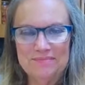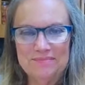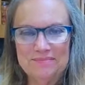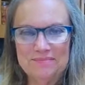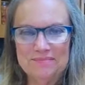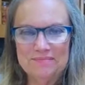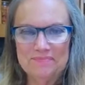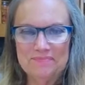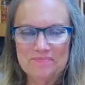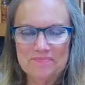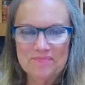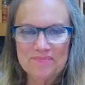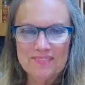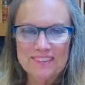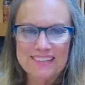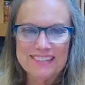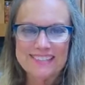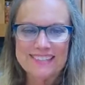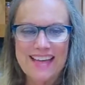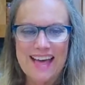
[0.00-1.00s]

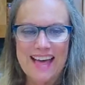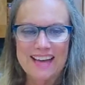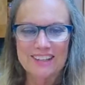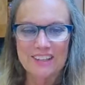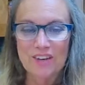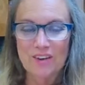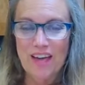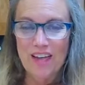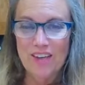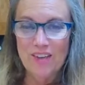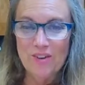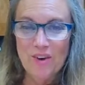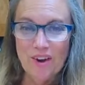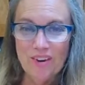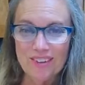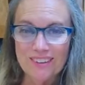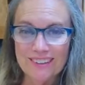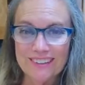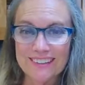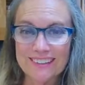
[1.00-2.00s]
exactly. Okay, you
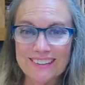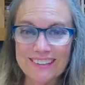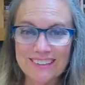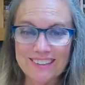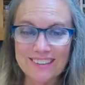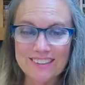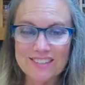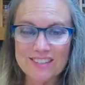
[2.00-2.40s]
are a little